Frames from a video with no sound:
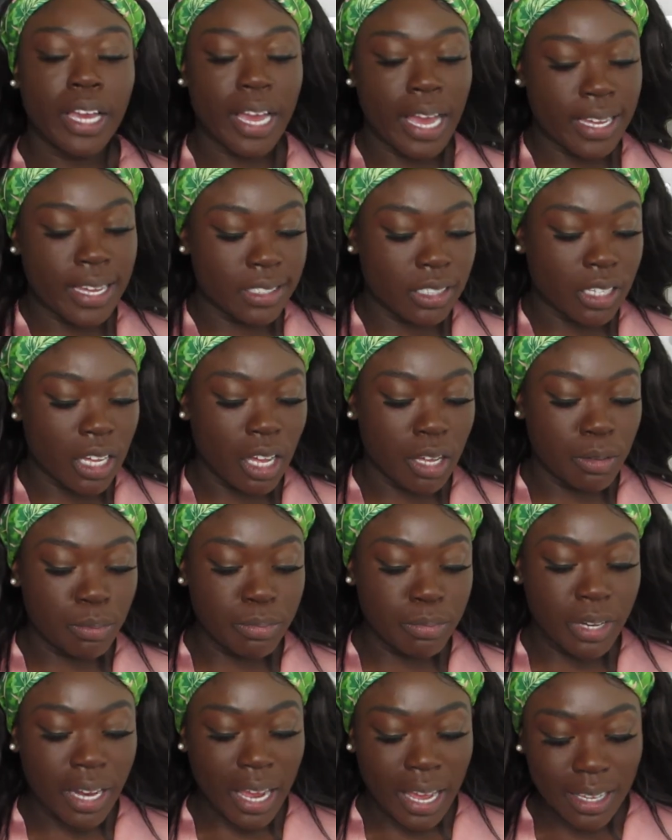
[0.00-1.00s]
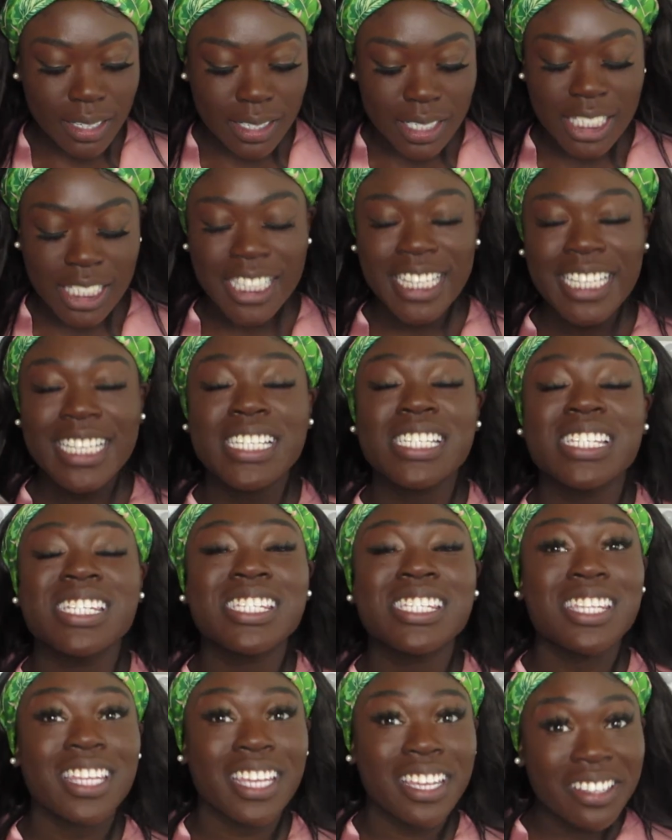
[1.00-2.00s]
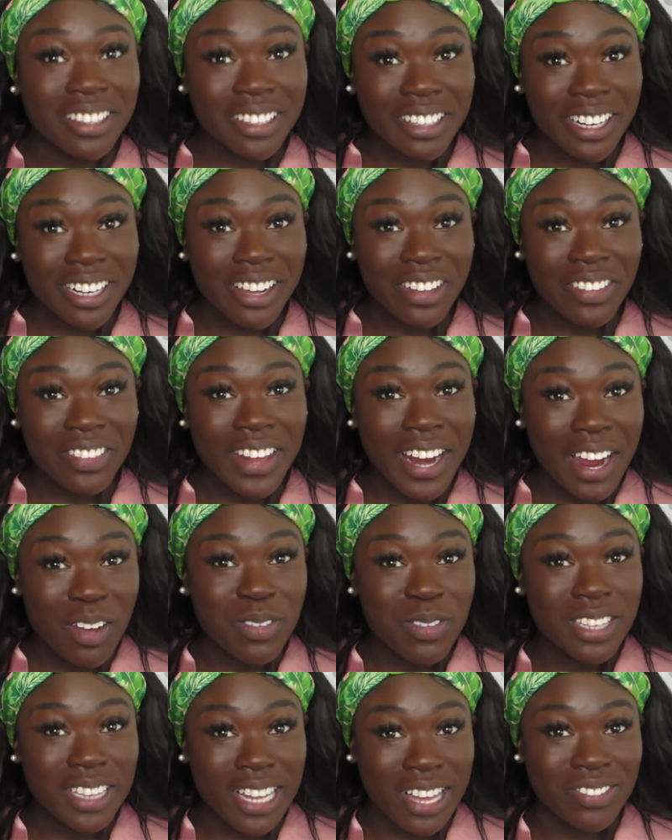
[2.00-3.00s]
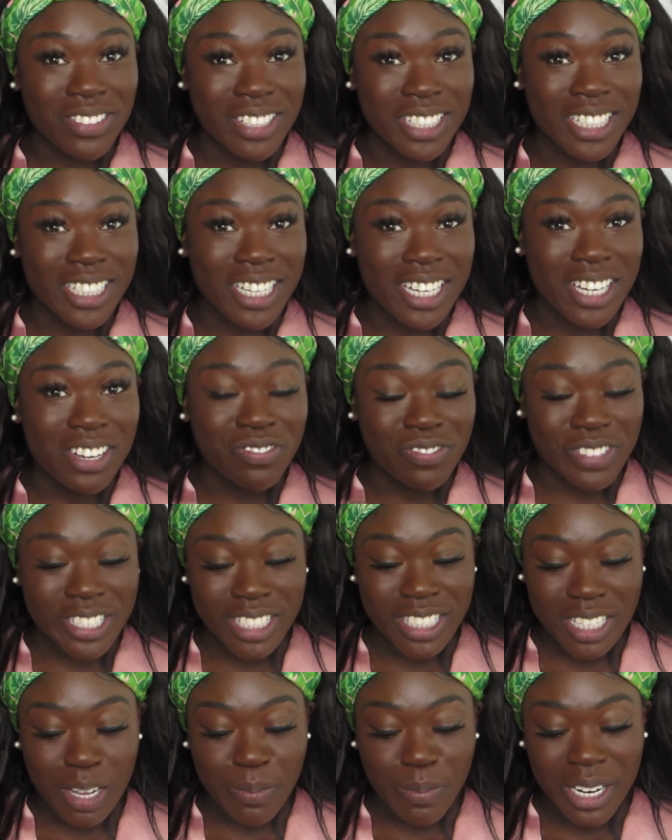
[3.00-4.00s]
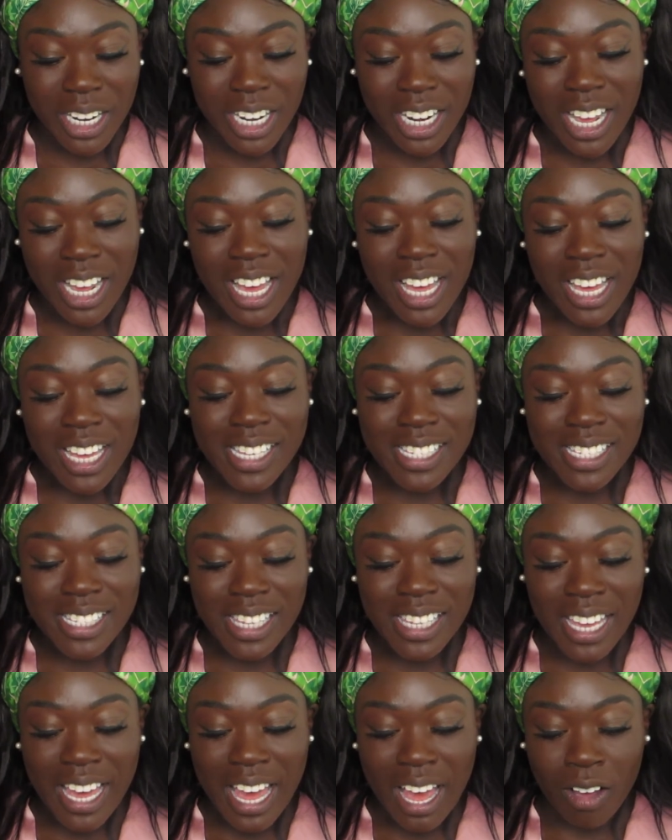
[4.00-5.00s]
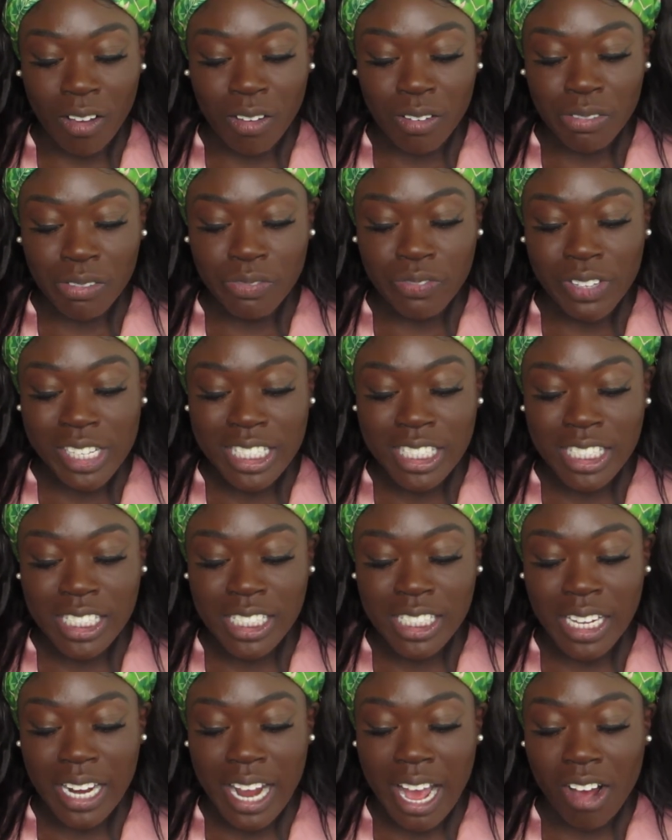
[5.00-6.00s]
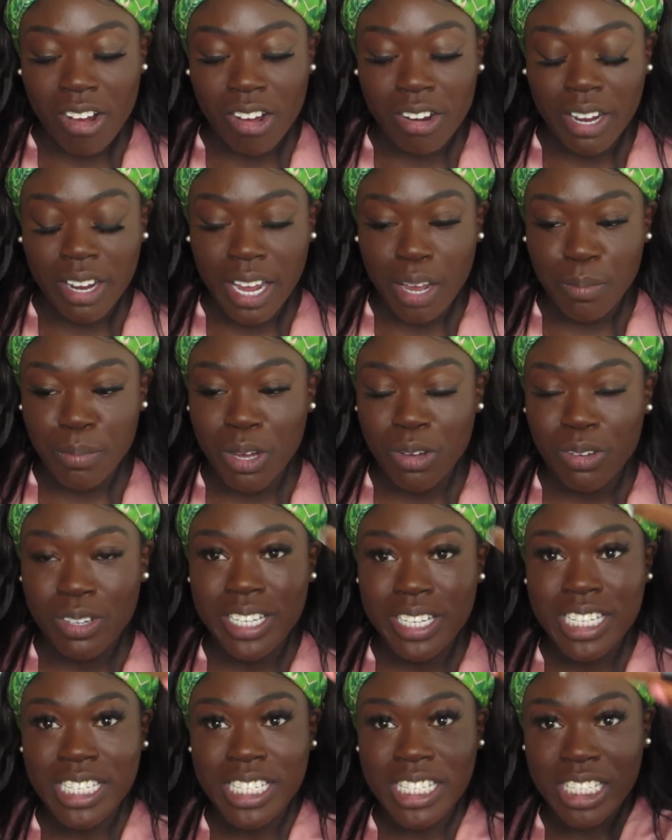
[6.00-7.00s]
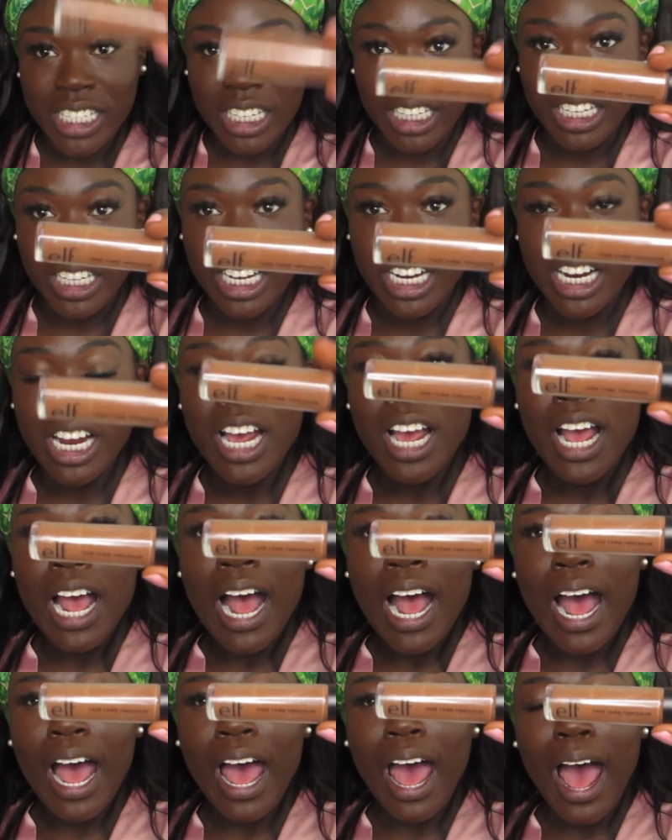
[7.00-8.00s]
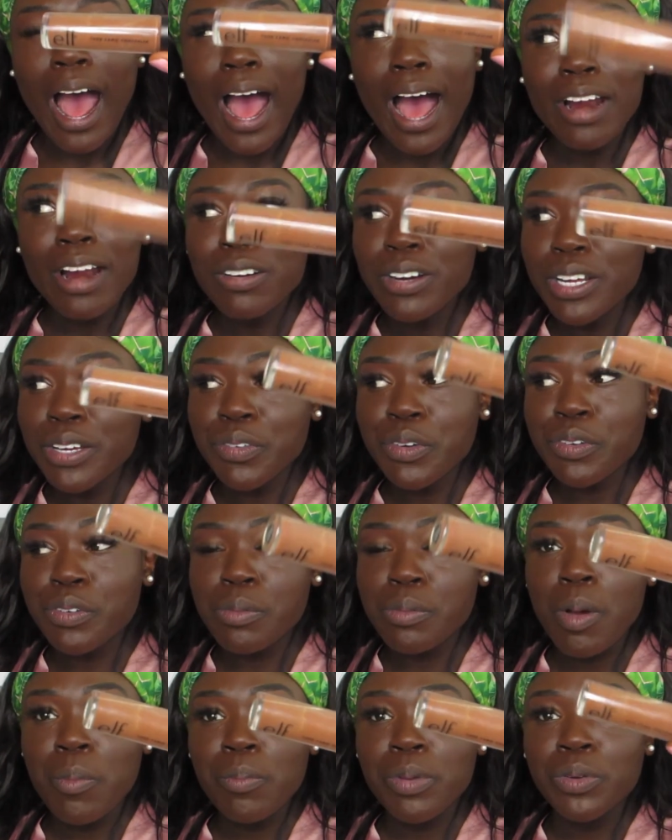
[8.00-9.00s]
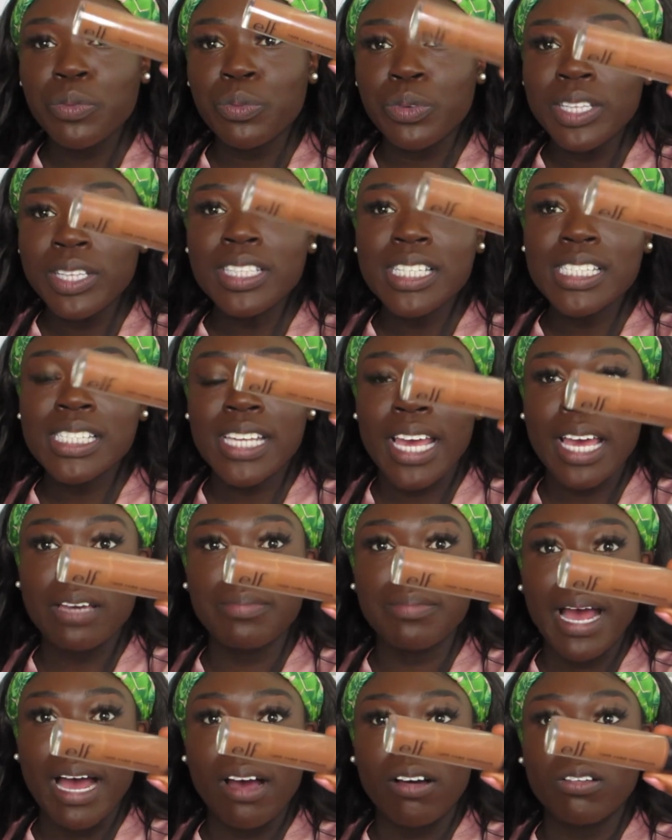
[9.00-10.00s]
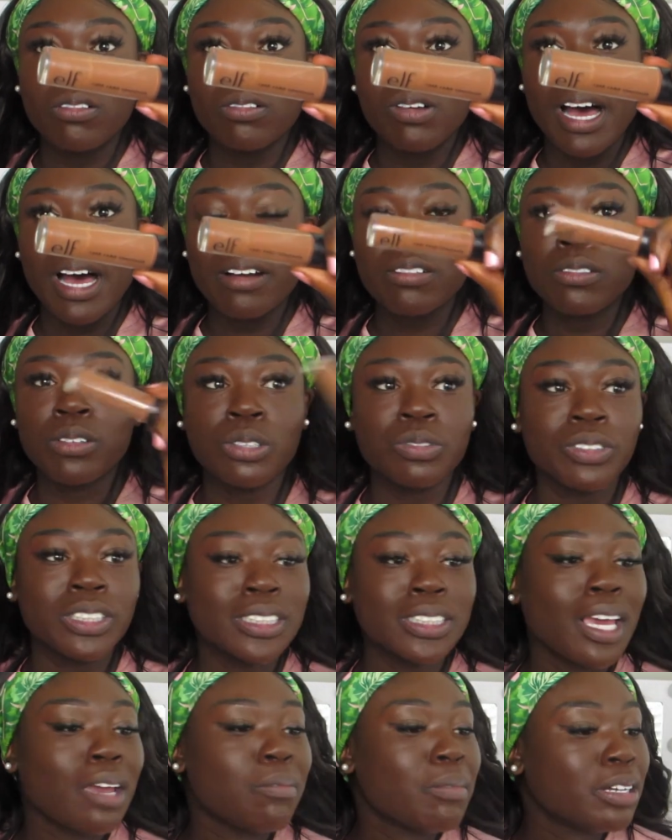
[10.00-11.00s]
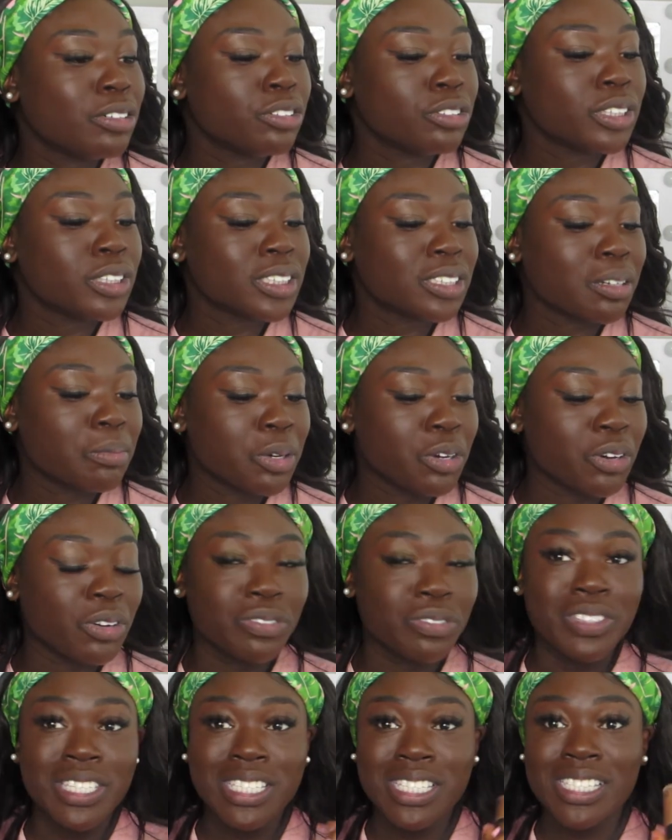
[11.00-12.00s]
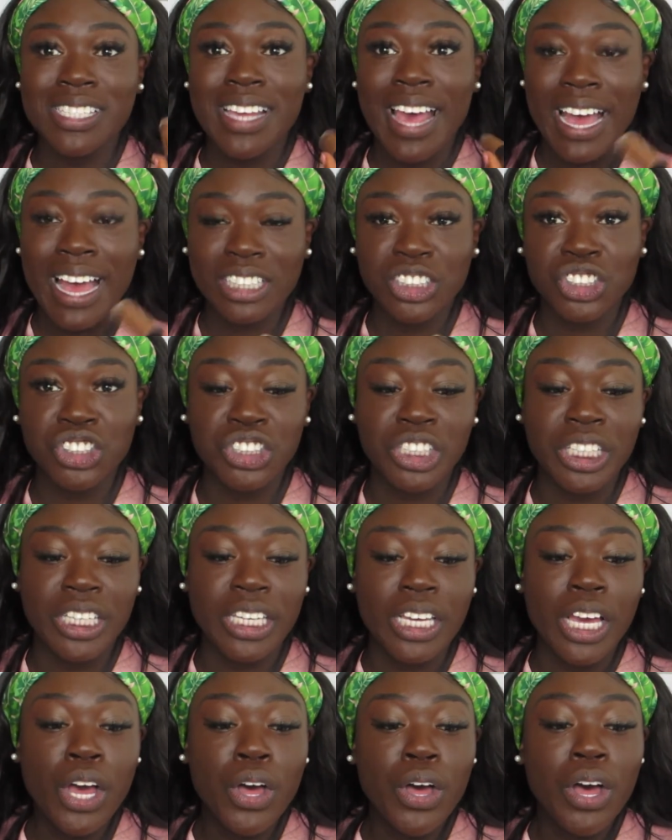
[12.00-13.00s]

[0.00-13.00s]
guys, up next, the concealer that I've been loving for summer is the e.l.f. 16 Hour Camo Concealer. I don't even remember when this came out. I don't know if this came out during the summer or if this is actually